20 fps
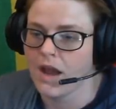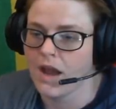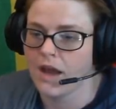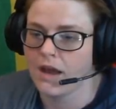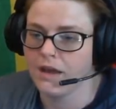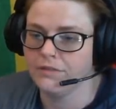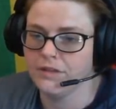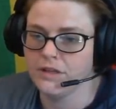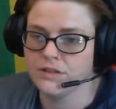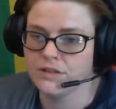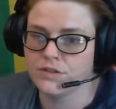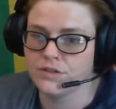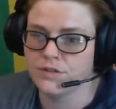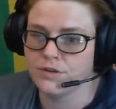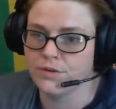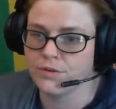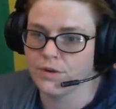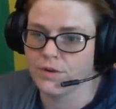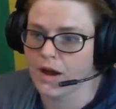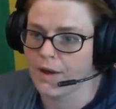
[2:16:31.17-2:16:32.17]
I have like
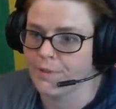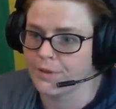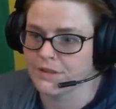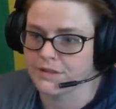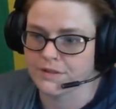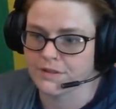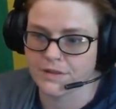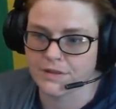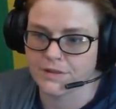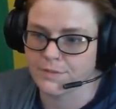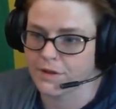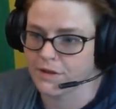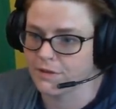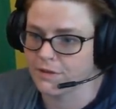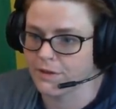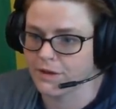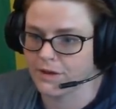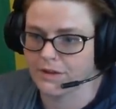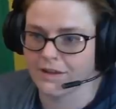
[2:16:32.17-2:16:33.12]
2 copies of this, by the way,